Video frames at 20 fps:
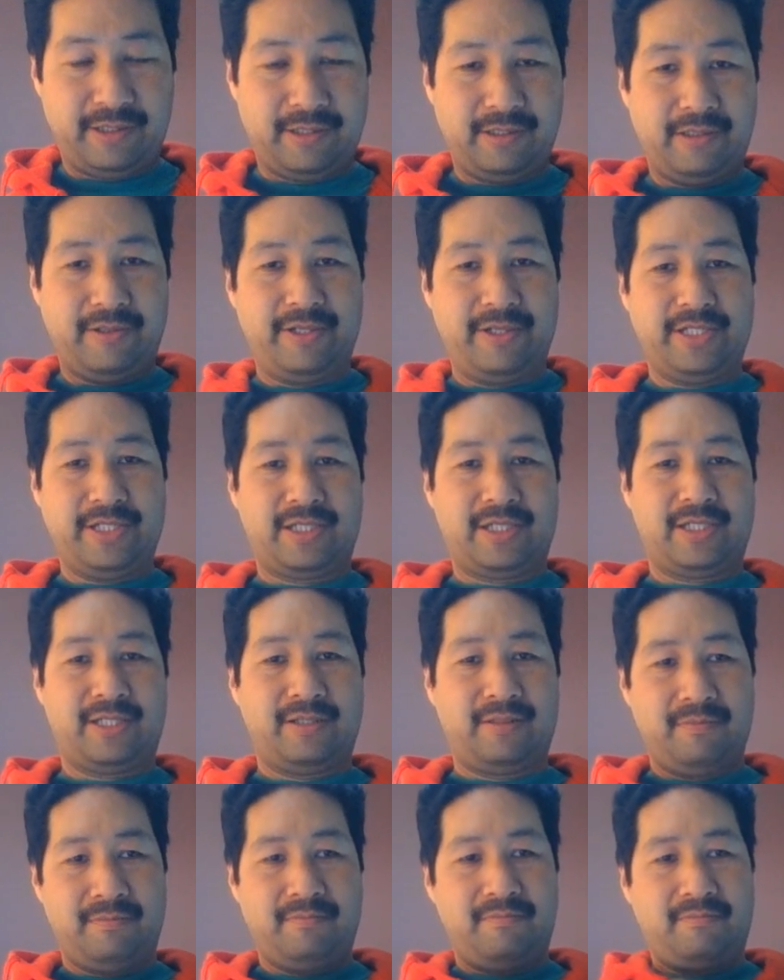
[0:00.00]
can always
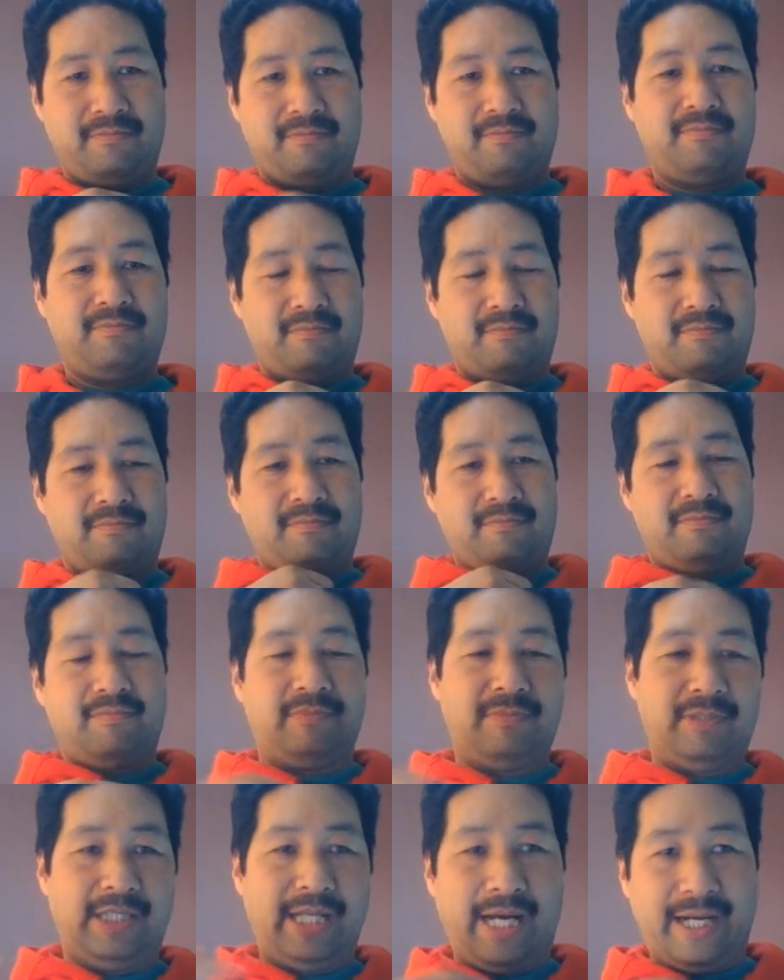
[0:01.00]

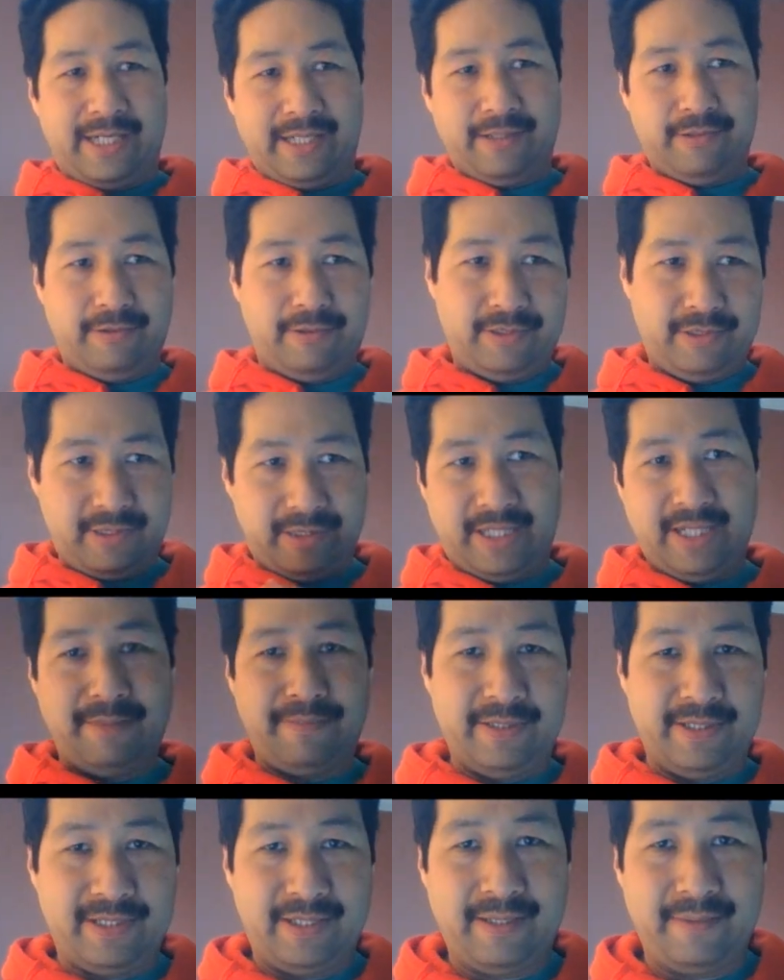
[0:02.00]
lock it or keep
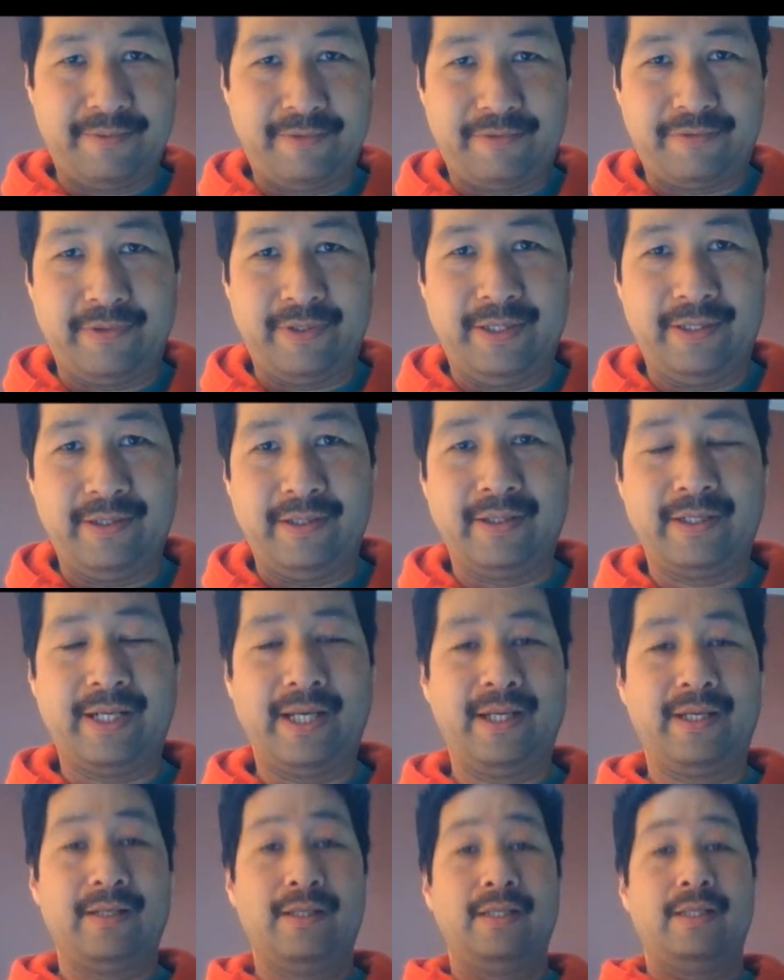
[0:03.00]
it zipped free,
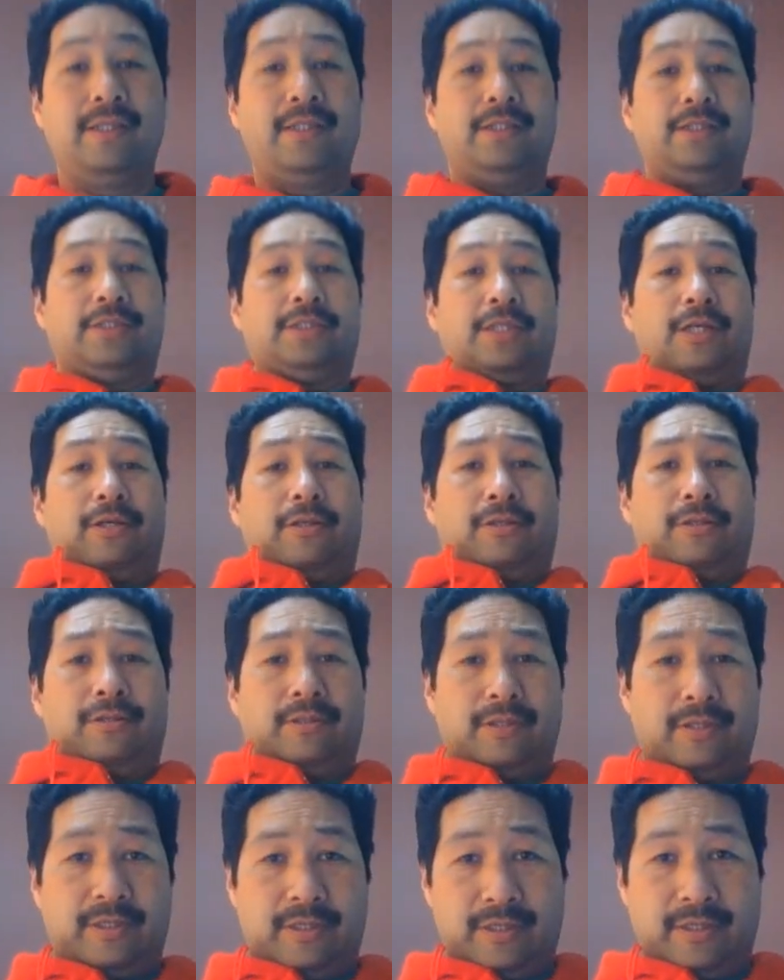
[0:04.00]
okay? So
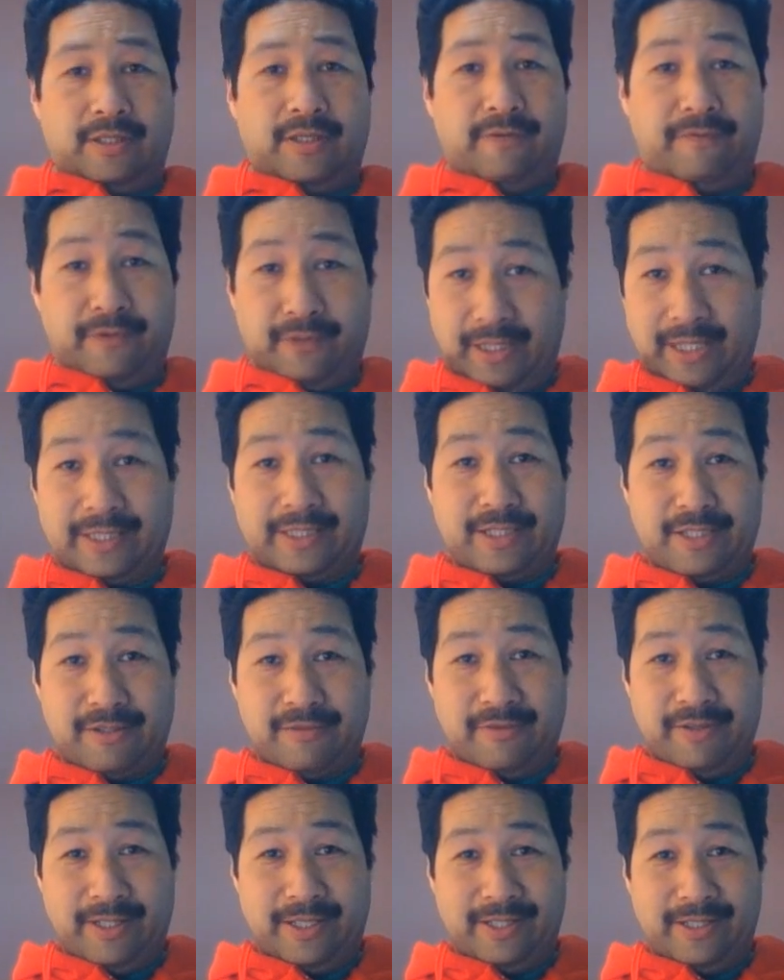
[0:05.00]
if you like this
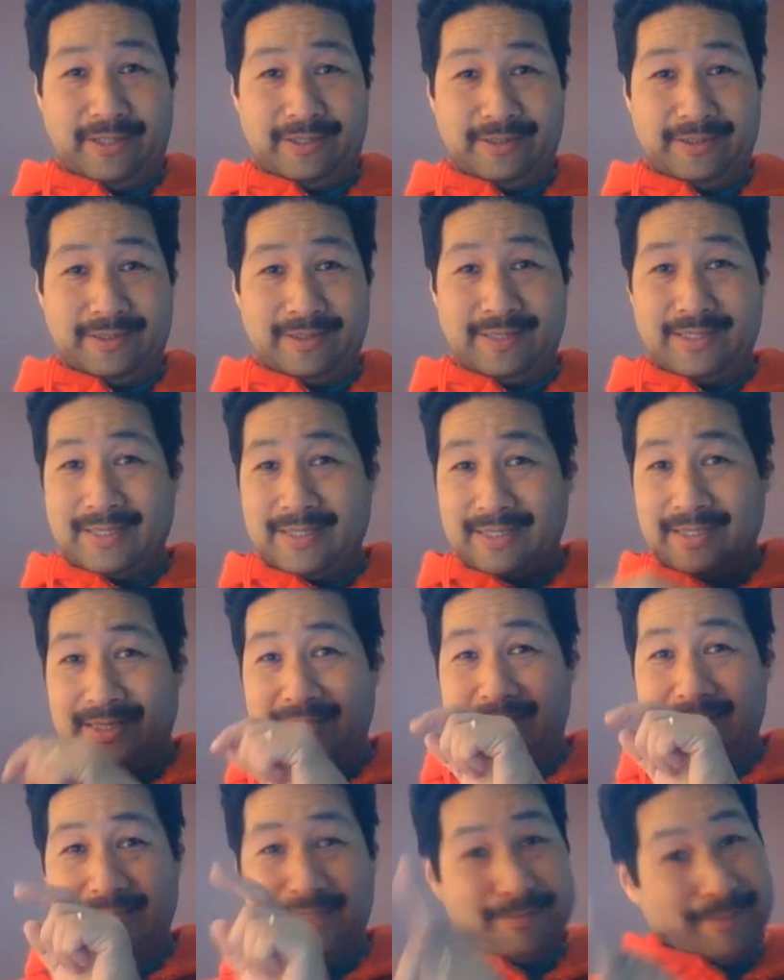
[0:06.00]
video,
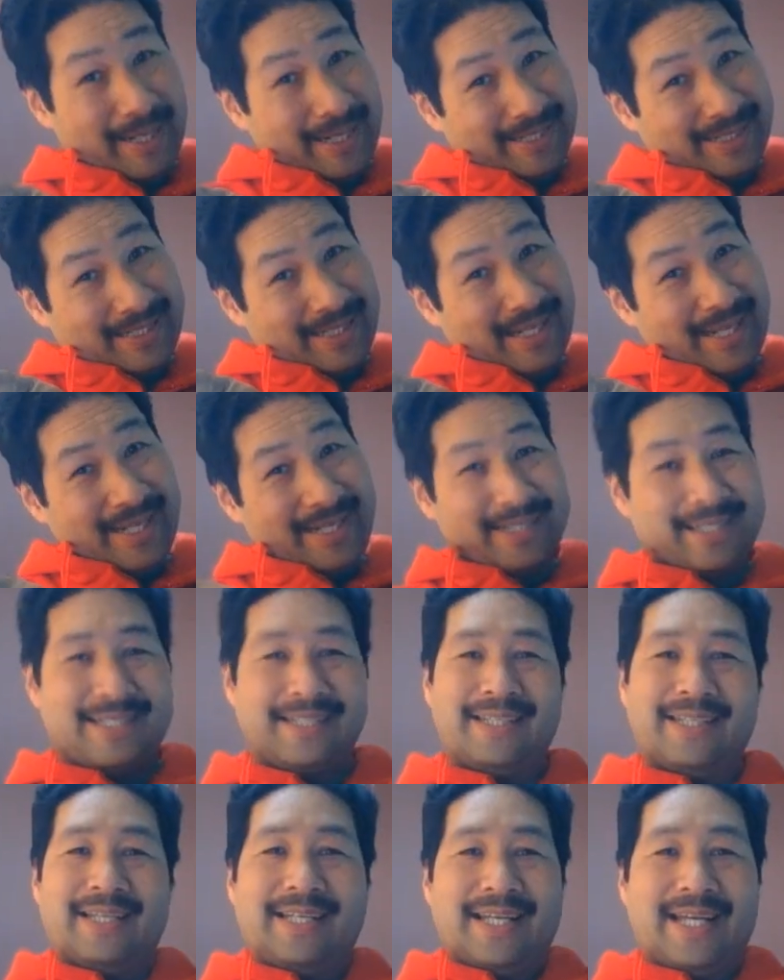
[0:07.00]
smash like
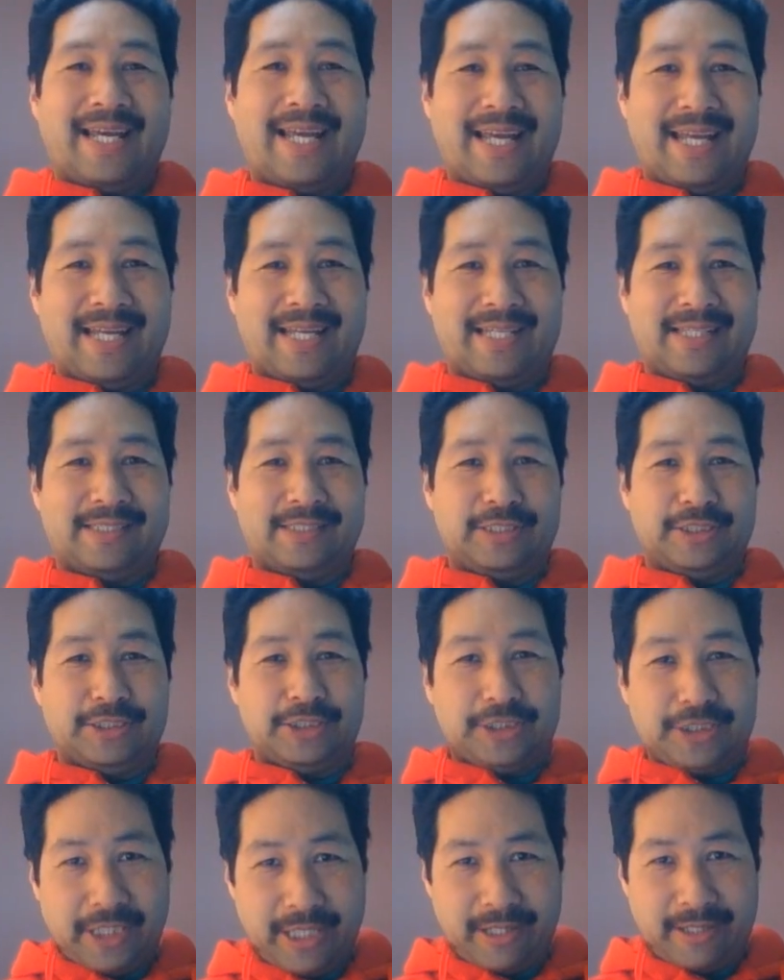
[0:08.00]
and
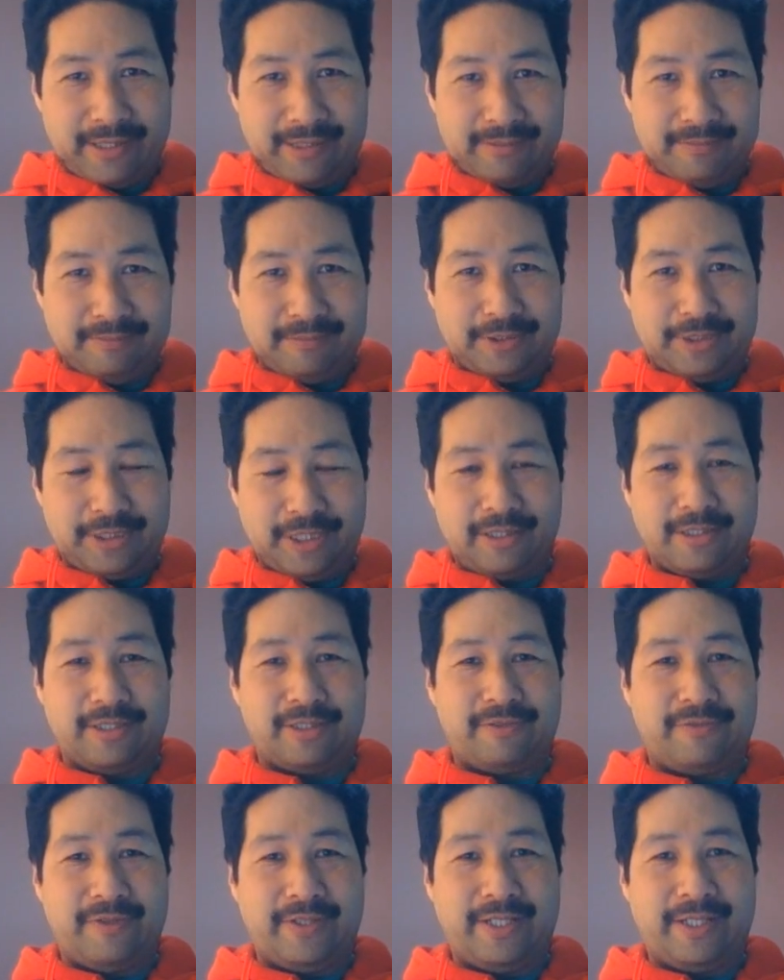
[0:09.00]
share it. Share
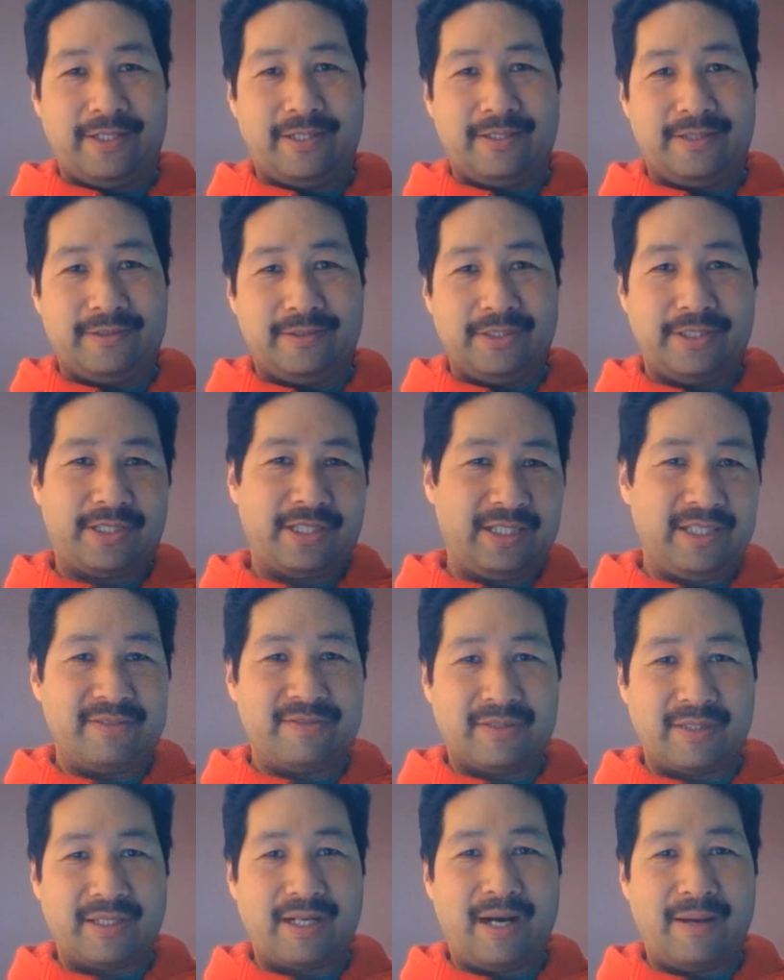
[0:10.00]
this video. You can leave
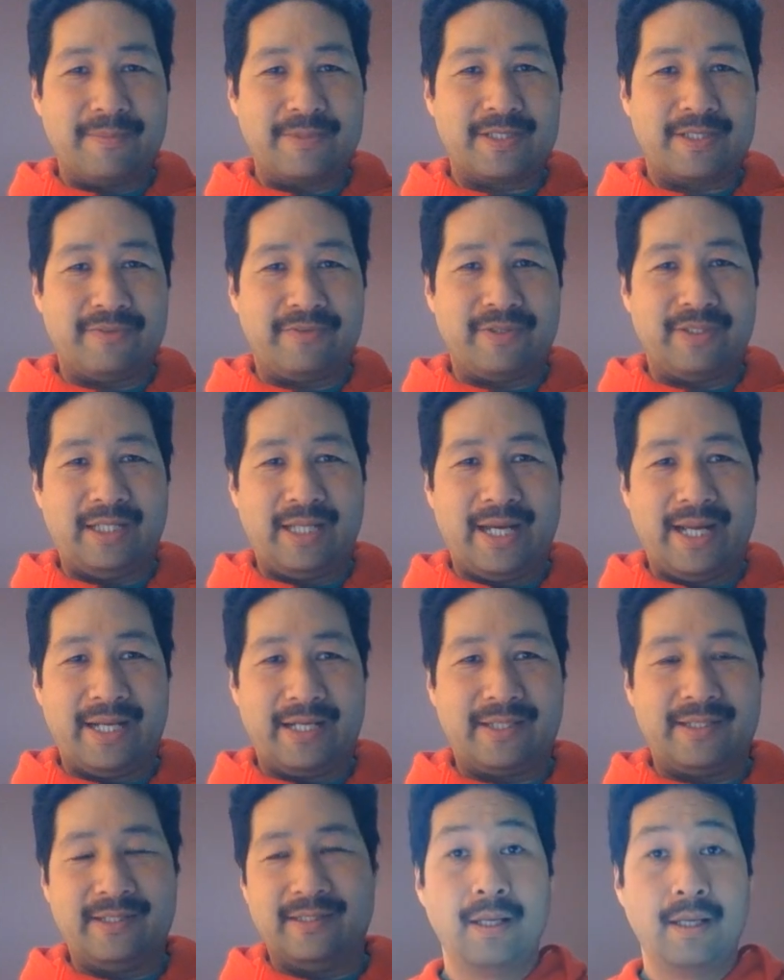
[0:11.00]
some comments if you like,